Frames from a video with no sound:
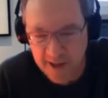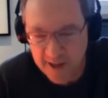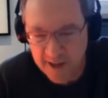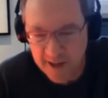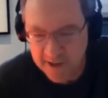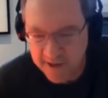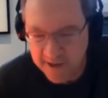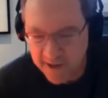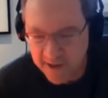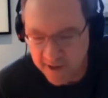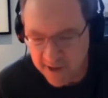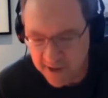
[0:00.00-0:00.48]

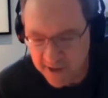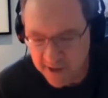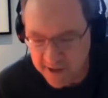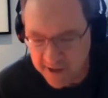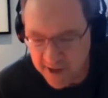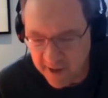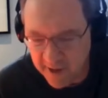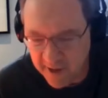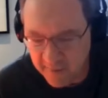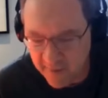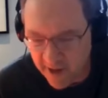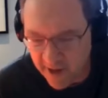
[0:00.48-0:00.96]
So you
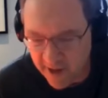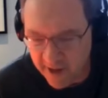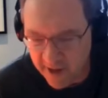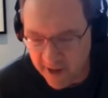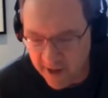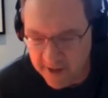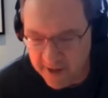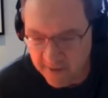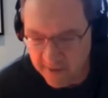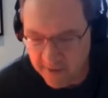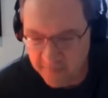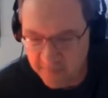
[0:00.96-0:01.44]
see very
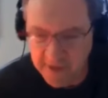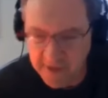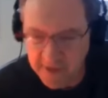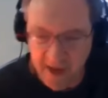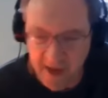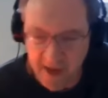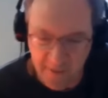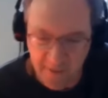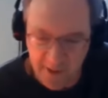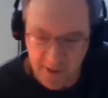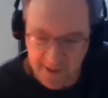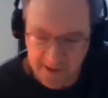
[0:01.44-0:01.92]
different
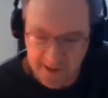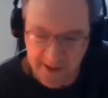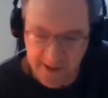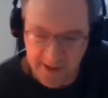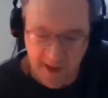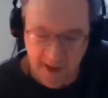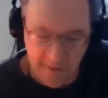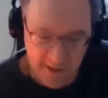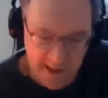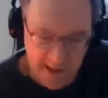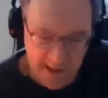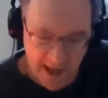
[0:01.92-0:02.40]
numbers
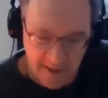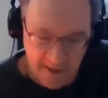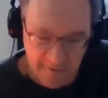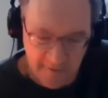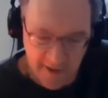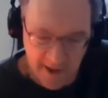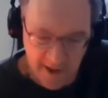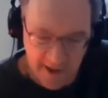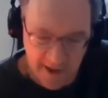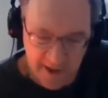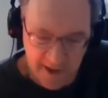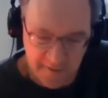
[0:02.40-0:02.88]
coming out of
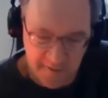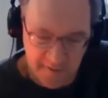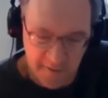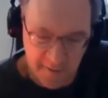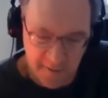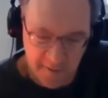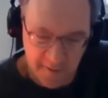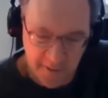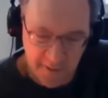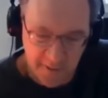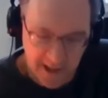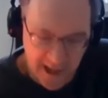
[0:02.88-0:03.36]
very
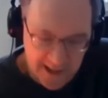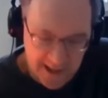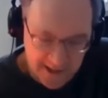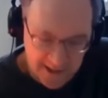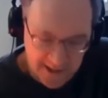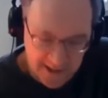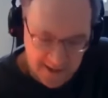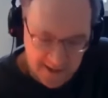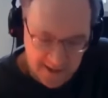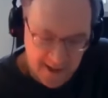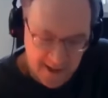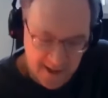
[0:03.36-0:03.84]
different
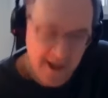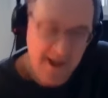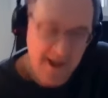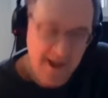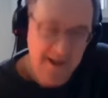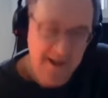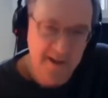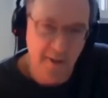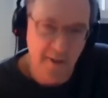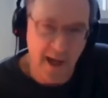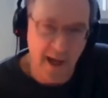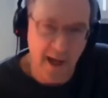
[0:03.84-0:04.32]
places,
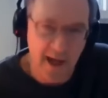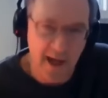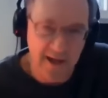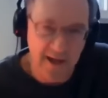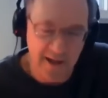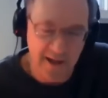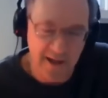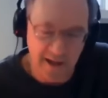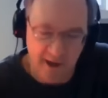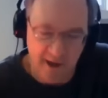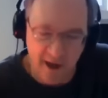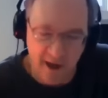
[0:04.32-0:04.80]

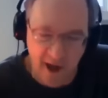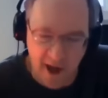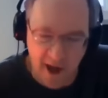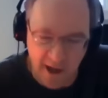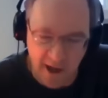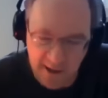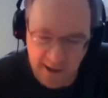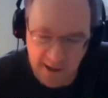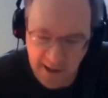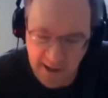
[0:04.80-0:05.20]
depending on